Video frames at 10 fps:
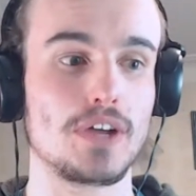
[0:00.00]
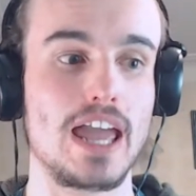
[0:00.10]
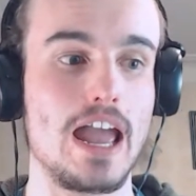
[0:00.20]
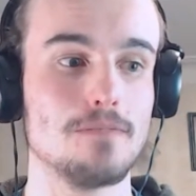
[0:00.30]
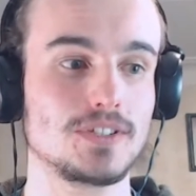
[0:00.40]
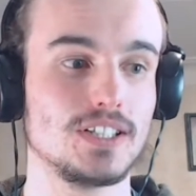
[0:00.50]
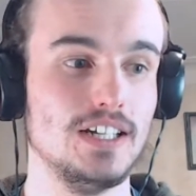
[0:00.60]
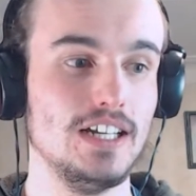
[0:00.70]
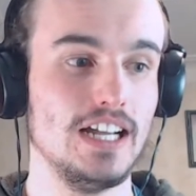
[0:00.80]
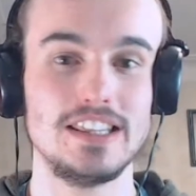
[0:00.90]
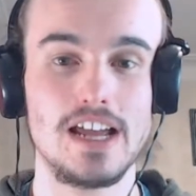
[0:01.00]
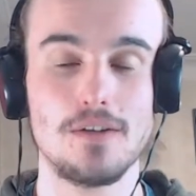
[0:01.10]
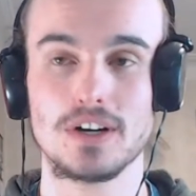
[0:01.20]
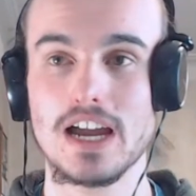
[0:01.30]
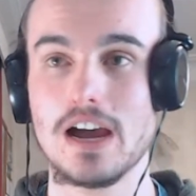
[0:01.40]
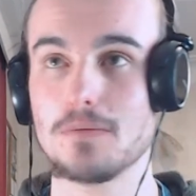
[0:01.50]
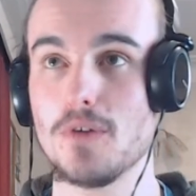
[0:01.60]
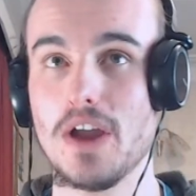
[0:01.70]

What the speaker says: the camps in that regard.